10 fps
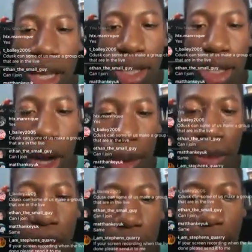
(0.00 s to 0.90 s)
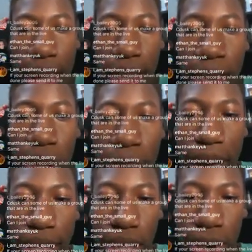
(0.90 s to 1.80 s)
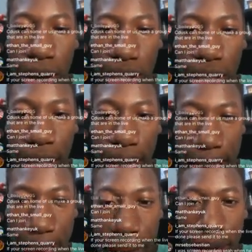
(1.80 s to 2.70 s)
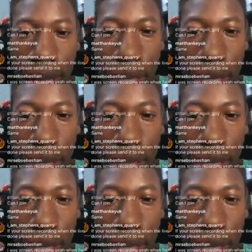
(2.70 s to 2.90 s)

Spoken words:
So, okay, let me go back to the questions again.